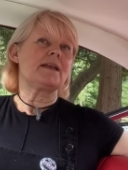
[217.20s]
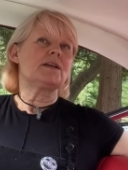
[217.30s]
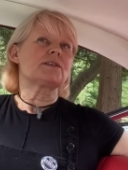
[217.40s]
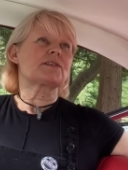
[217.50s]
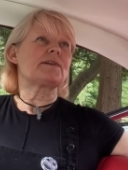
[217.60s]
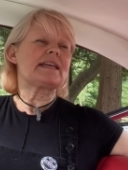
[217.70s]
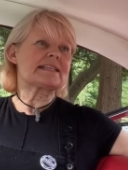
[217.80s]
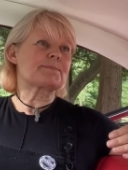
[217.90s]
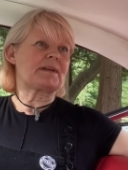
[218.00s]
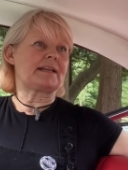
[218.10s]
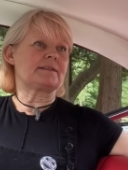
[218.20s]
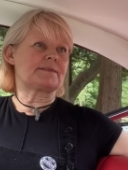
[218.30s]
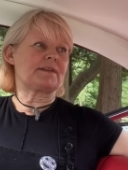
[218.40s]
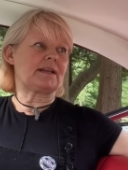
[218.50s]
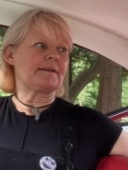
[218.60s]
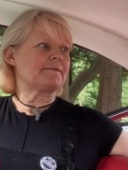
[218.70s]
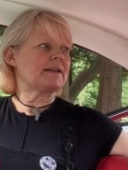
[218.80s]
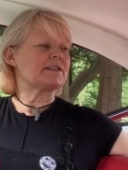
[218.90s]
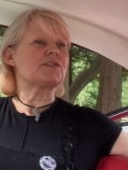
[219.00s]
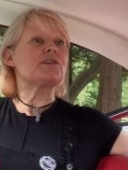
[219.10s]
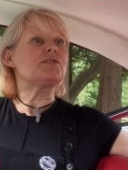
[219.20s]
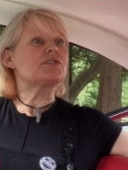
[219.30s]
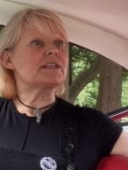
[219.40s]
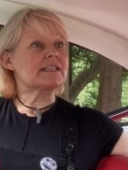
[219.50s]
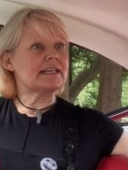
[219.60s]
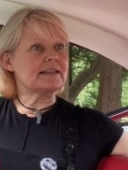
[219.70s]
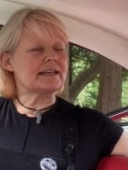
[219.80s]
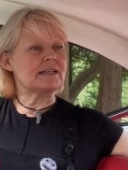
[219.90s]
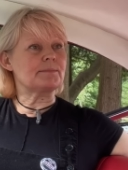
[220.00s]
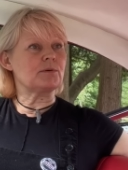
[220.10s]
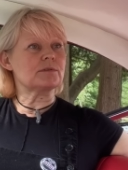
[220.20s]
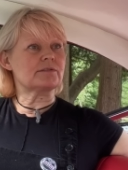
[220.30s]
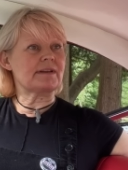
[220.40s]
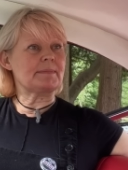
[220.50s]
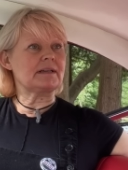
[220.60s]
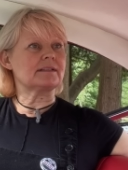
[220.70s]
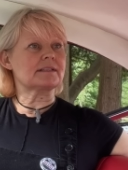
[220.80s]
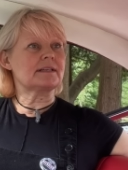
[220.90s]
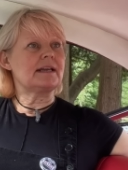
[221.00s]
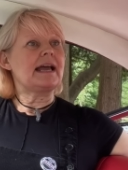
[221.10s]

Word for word: So his plans for life for his new GT that he'd bought to rebuild